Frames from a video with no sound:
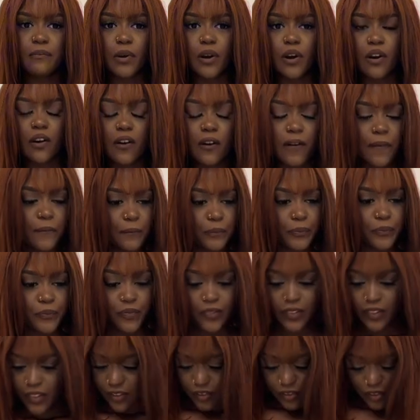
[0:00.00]
But
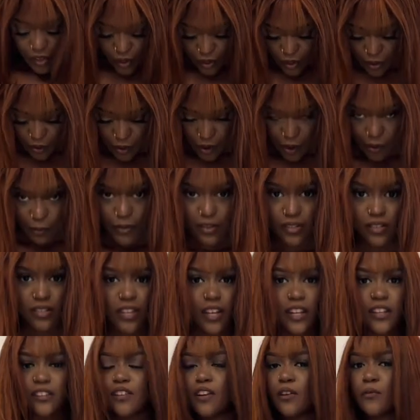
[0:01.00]
no, I would
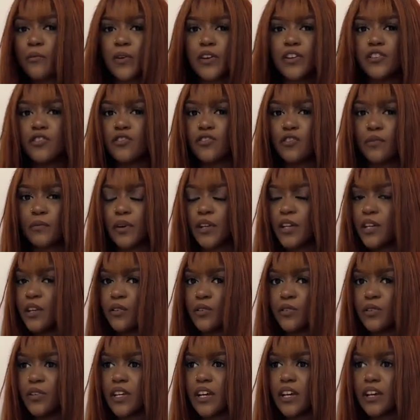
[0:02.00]
say don't waste your money
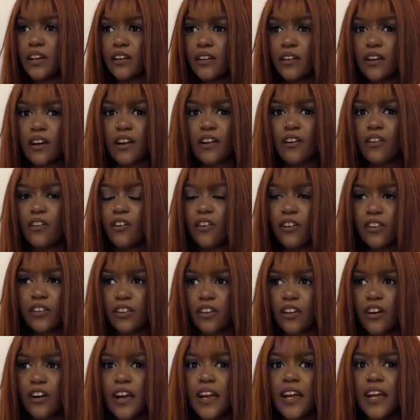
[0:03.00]
on it. I can't
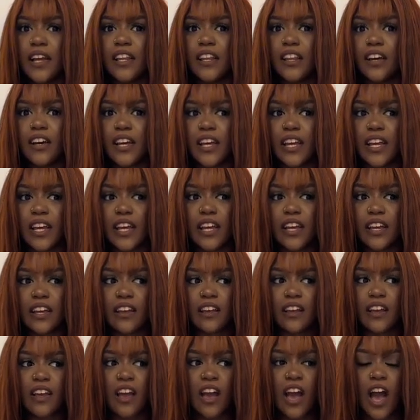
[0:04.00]
lie. Like,
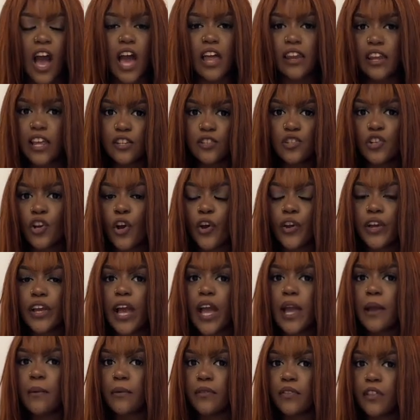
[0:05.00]
unless you're
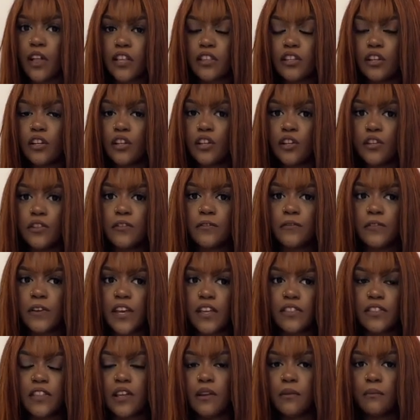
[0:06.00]
okay with like the loose
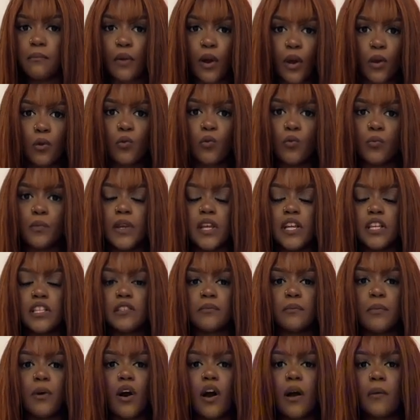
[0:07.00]
fitting, then by all means.
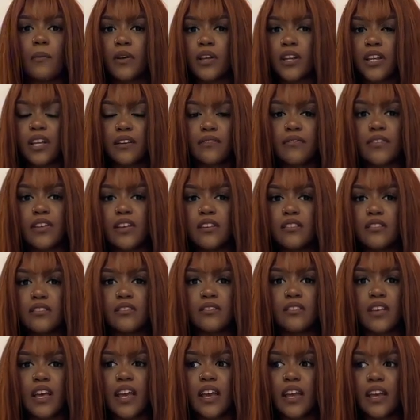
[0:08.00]
But I'm gonna give this
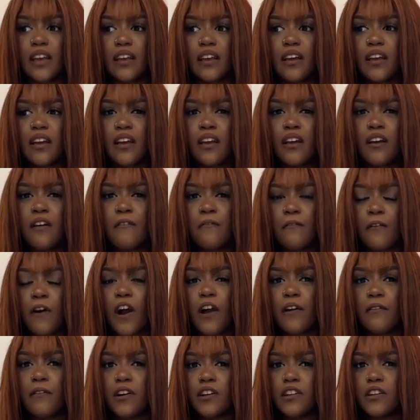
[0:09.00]
a
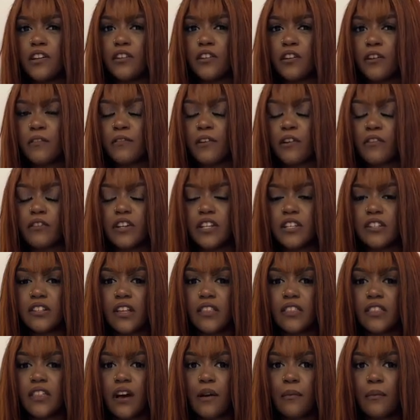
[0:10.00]
5. I don't know if I already said
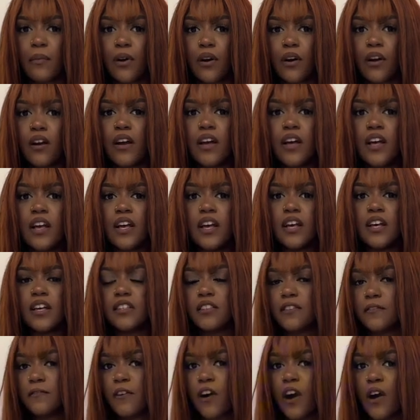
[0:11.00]
that, but it's
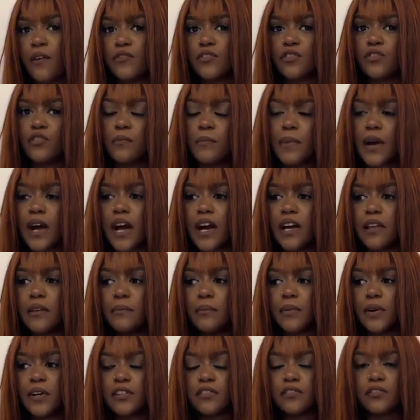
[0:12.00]
a 5. It's not bad,
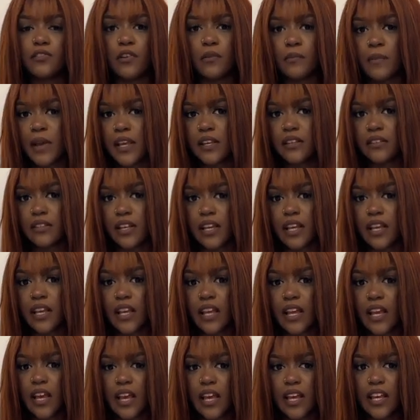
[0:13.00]
but it's not
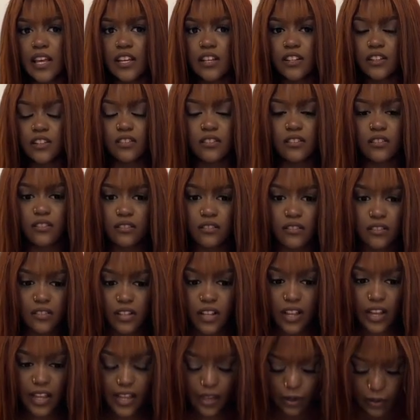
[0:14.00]
amazing.
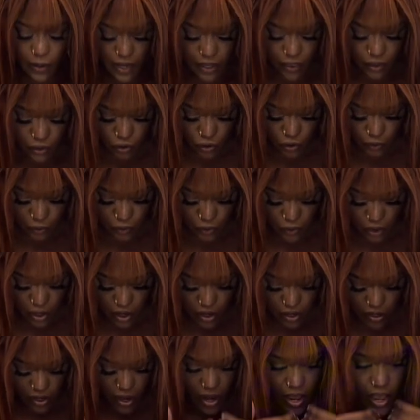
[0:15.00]
It'll get the job
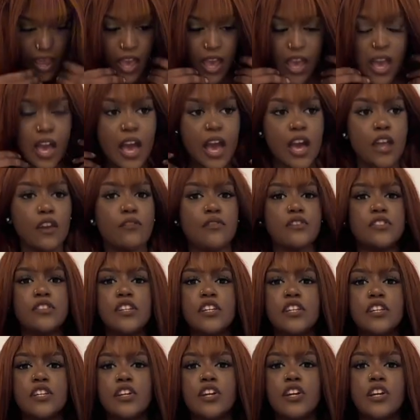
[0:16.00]
done. And obviously
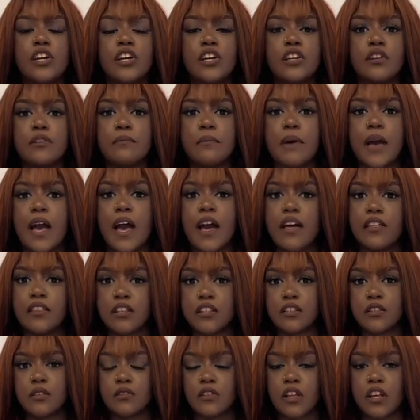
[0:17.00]
you can pair
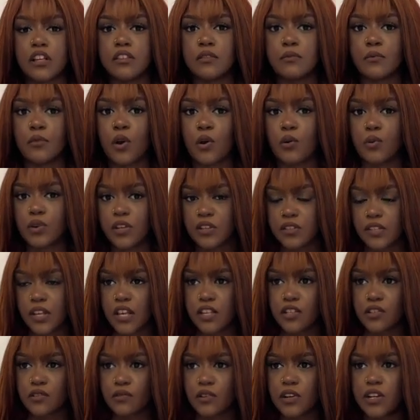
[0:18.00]
this with like some gold
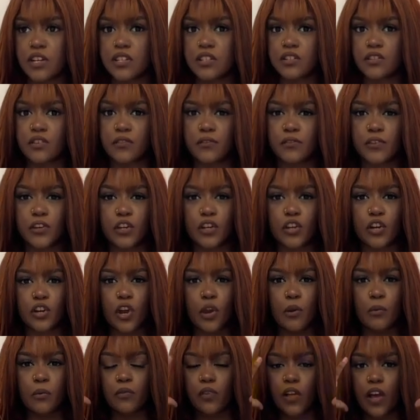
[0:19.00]
accessories, or if you could go
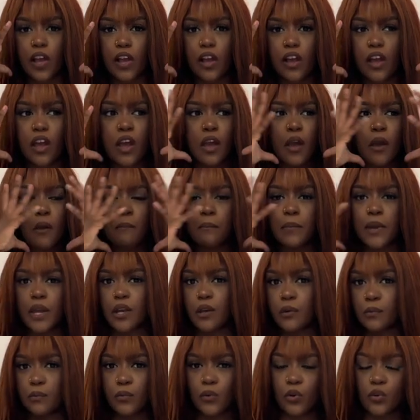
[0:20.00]
with like big
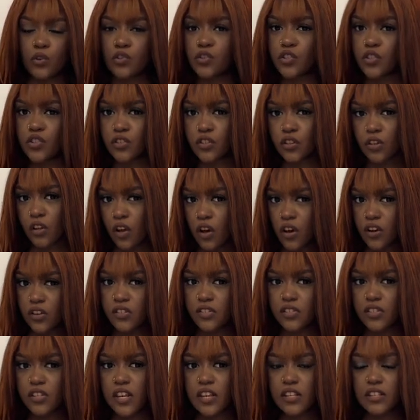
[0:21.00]
obnoxious
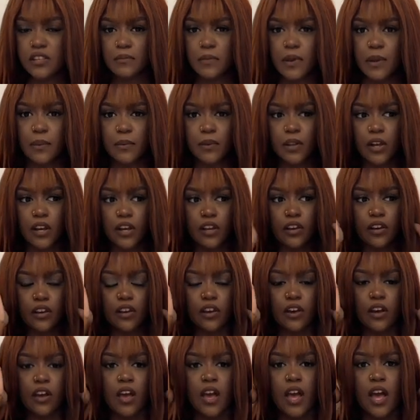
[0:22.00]
glasses and maybe like
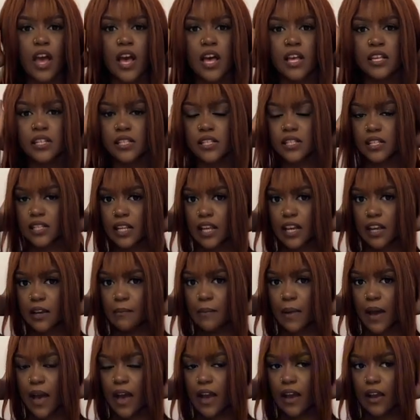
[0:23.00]
a slick
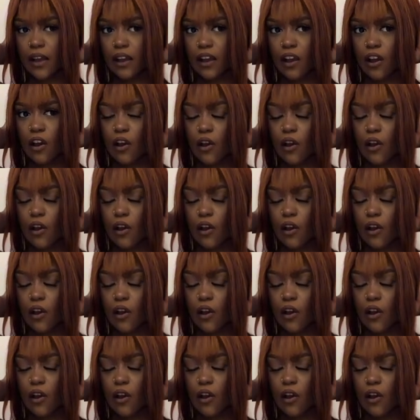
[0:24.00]
back